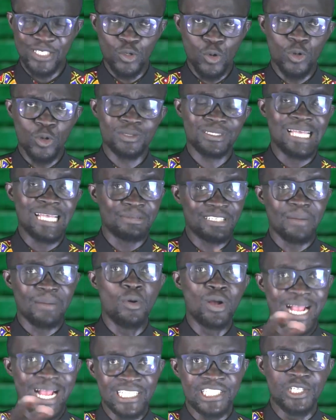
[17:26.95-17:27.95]
So
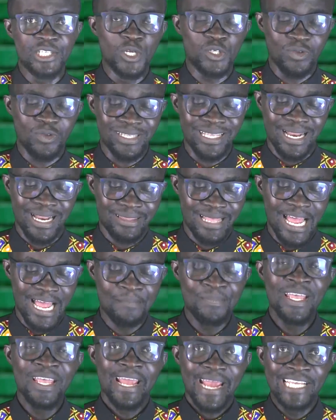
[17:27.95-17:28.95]
Shamoun continues with another
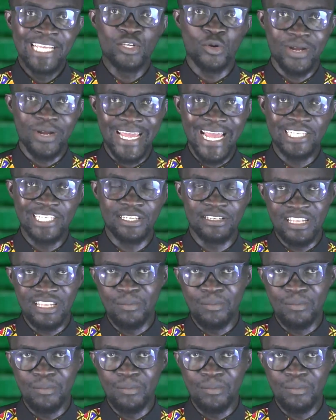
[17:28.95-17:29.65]
interrogation.